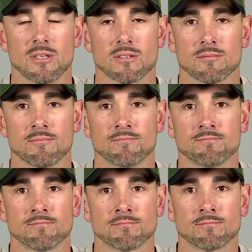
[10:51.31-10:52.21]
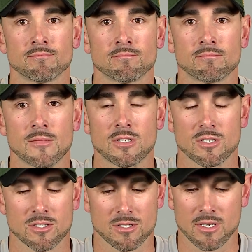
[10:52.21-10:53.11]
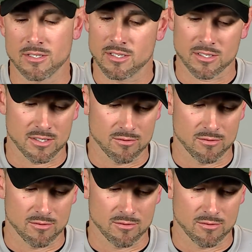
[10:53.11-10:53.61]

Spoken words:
And it's just